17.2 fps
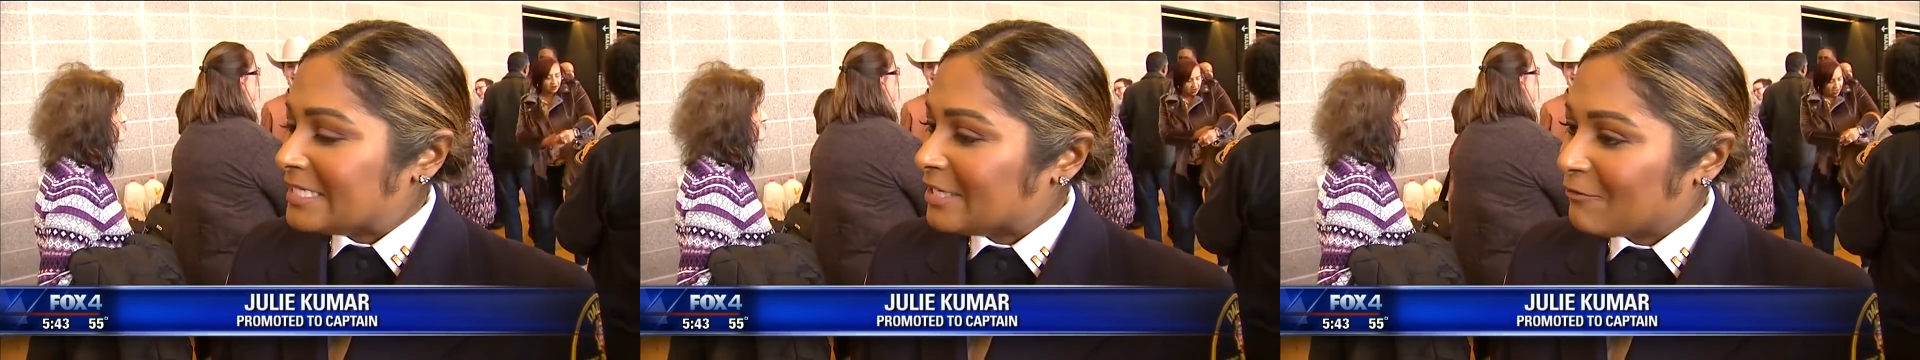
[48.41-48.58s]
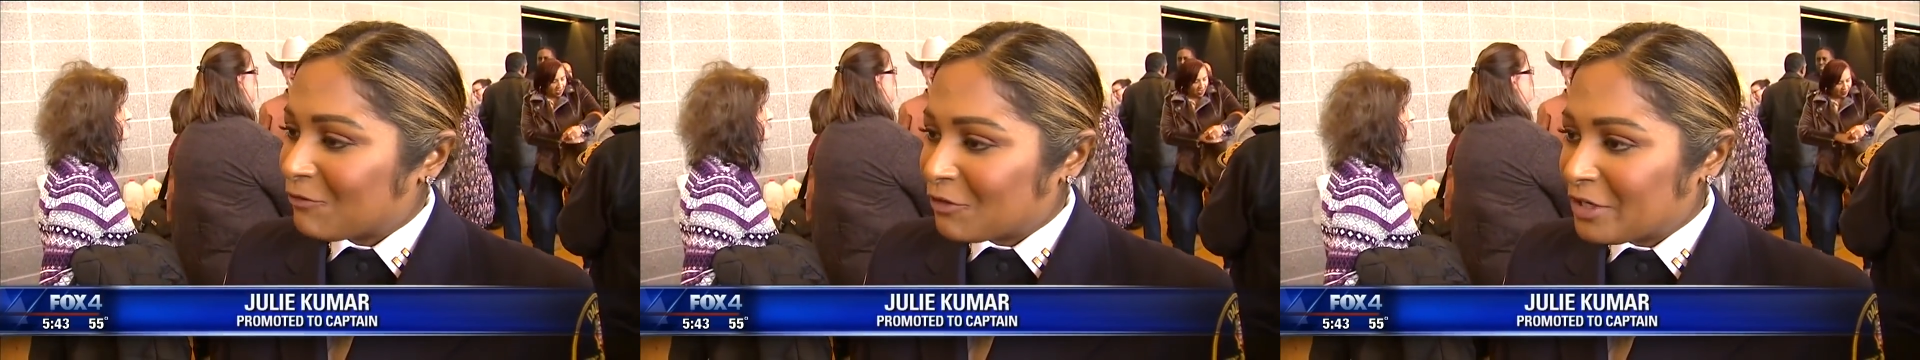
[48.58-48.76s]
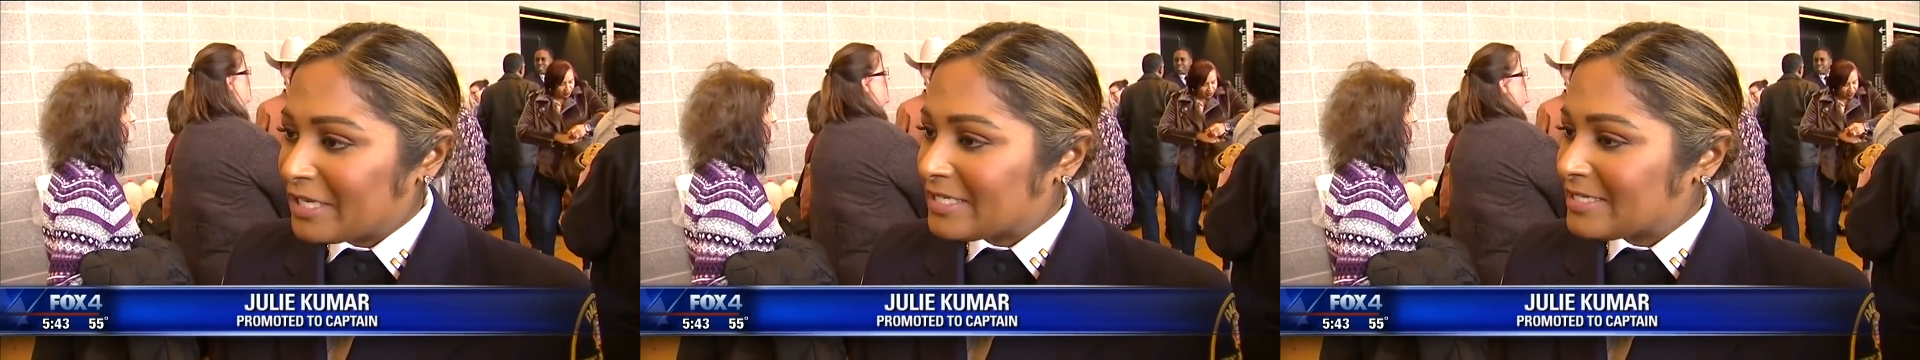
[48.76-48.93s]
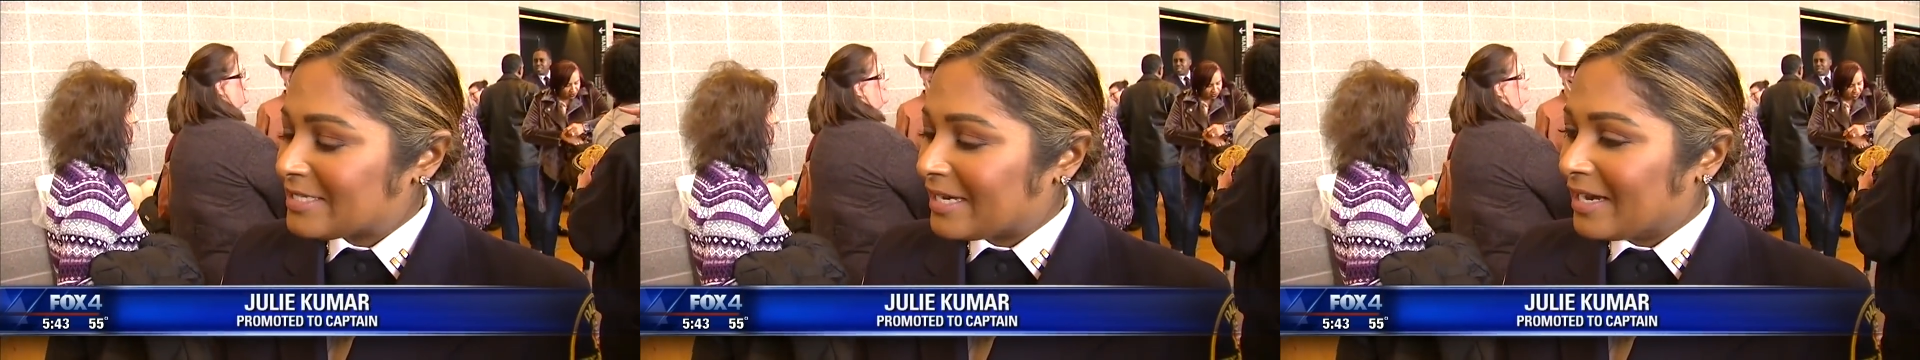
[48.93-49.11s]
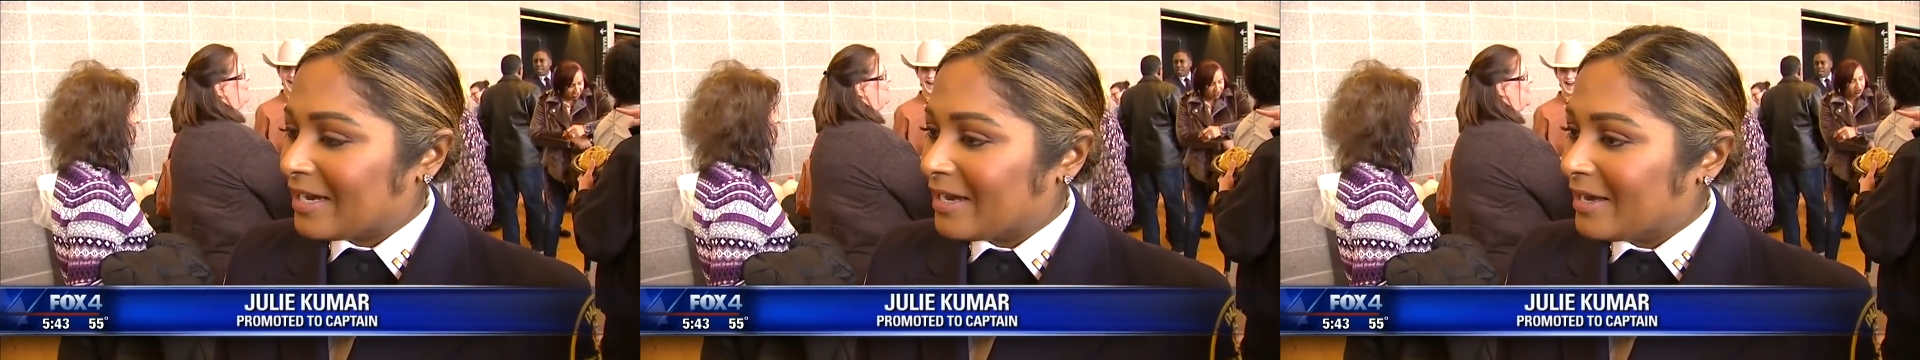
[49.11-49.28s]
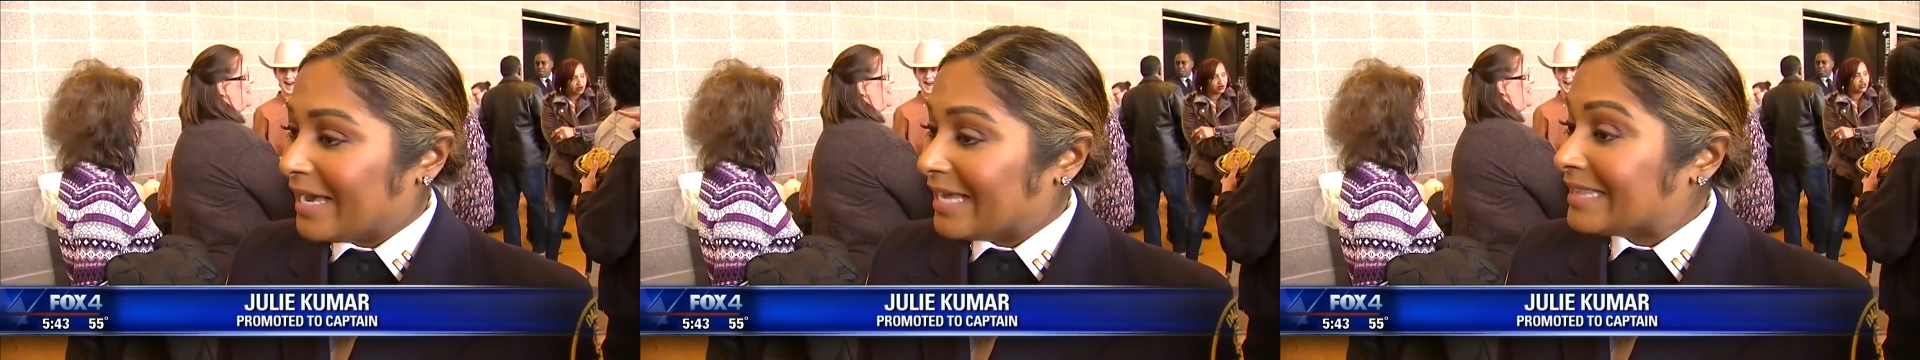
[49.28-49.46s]
different
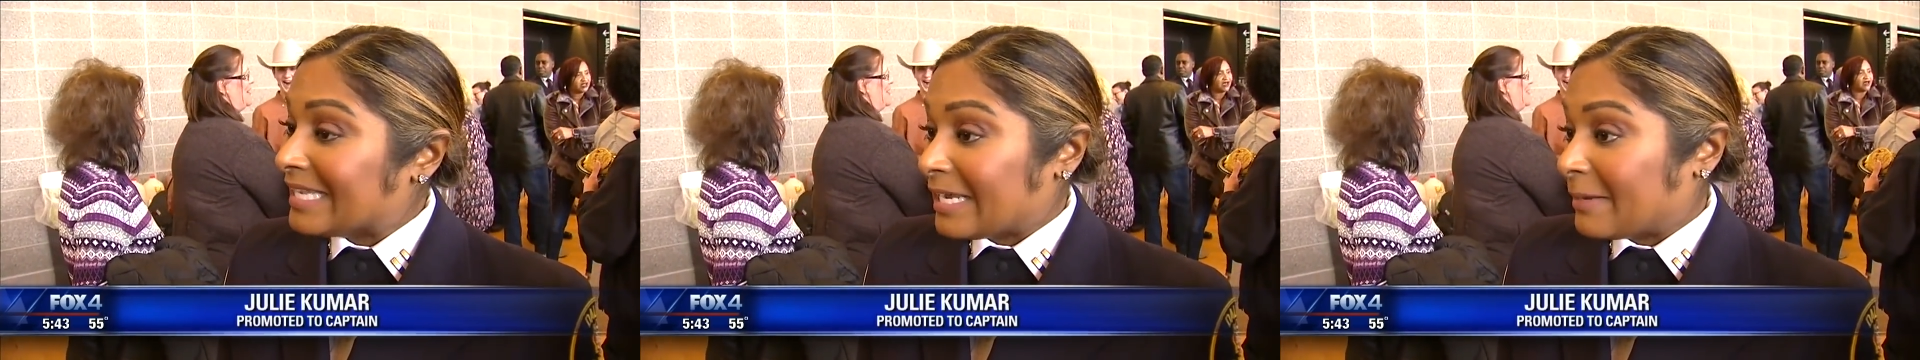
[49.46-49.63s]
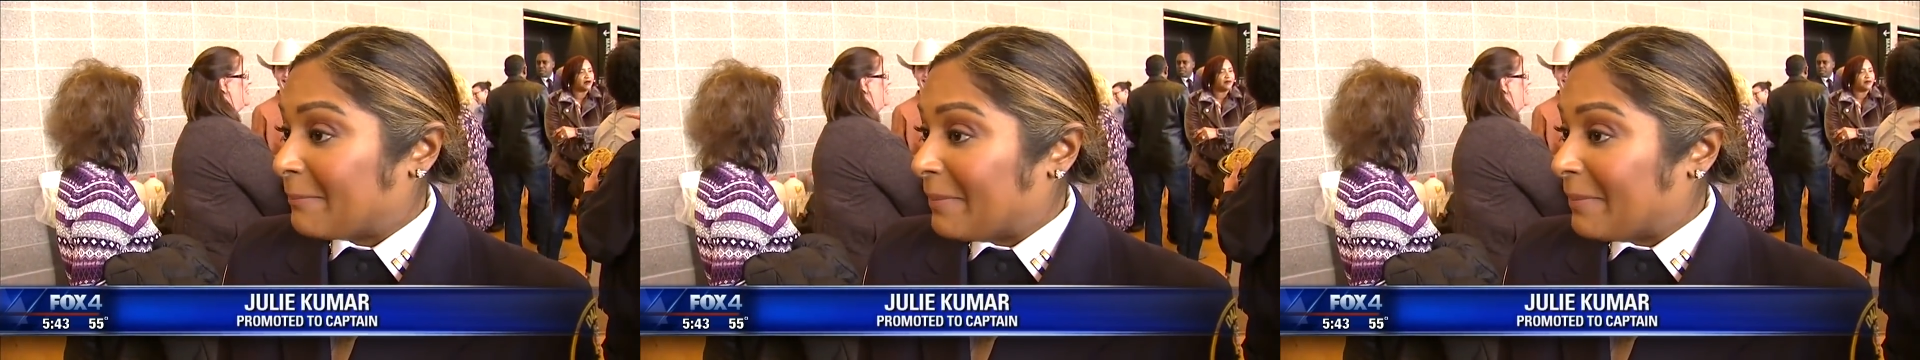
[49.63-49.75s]
uh, ethnic